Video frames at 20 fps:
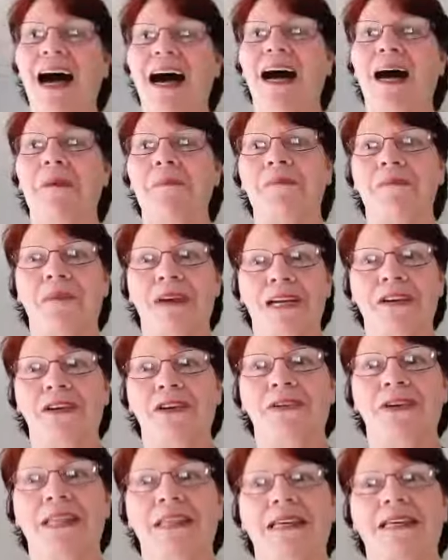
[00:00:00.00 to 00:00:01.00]
I've been
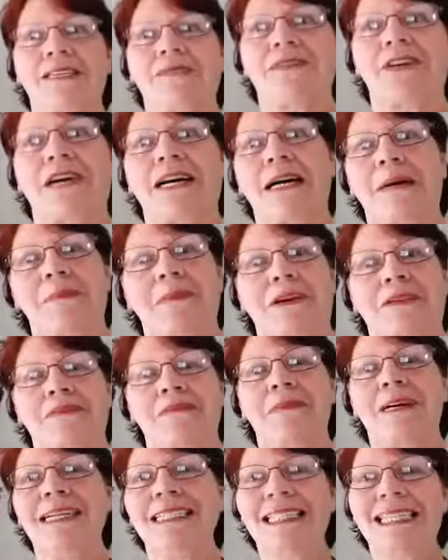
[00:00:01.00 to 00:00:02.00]
doing this for a couple
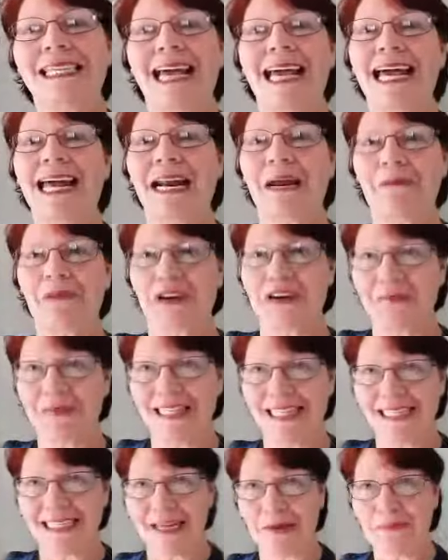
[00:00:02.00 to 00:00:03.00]
of months and I'm going to
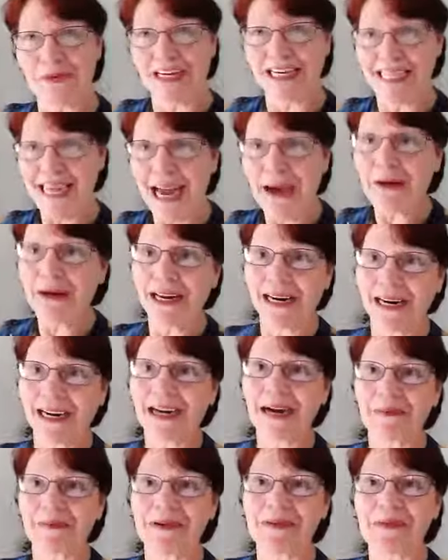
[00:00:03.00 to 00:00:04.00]
be stepping down in a
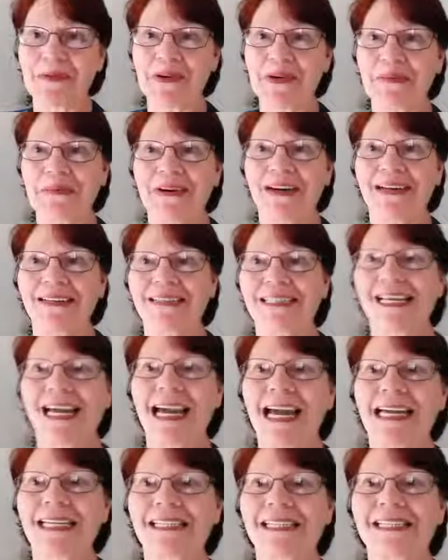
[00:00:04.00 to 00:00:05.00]
couple more months.
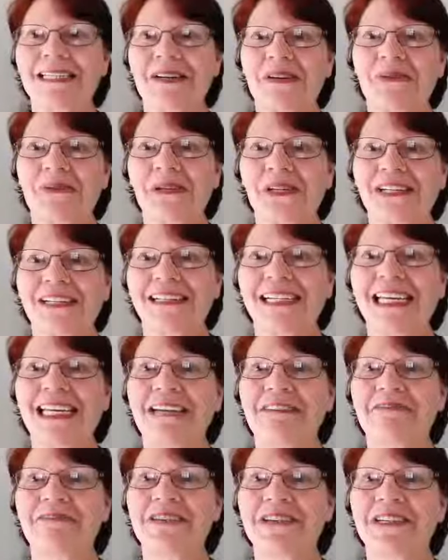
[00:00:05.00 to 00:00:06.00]
And so we're
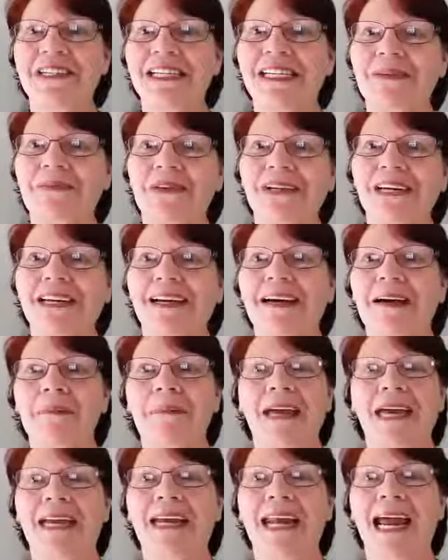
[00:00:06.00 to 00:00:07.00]
looking for someone to
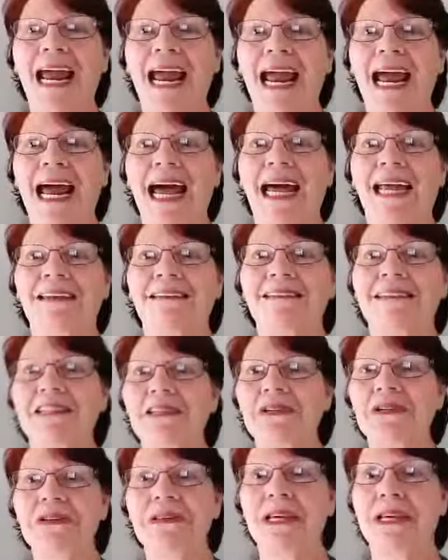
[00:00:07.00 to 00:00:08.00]
come in and
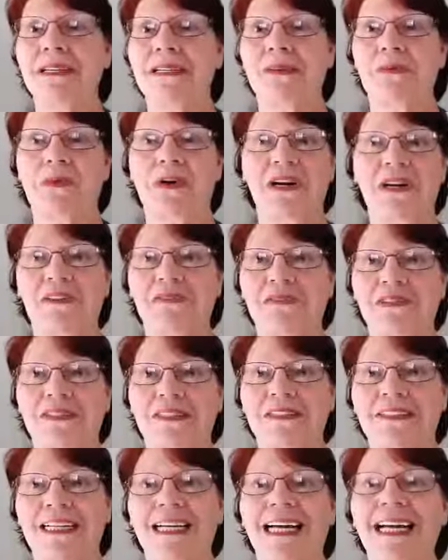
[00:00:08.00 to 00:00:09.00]
do this
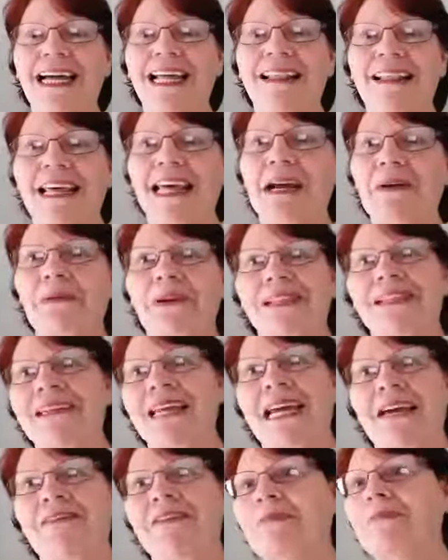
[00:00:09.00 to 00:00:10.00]
wonderful thing with
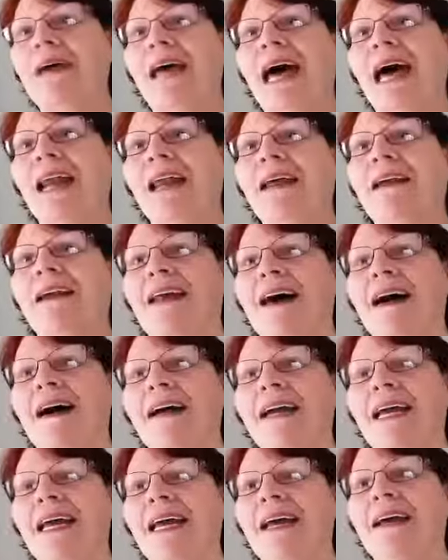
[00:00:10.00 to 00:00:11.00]
Dave and Patty
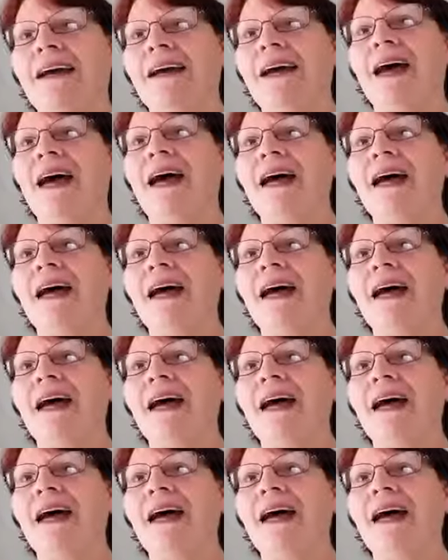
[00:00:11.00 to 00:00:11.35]
Logie.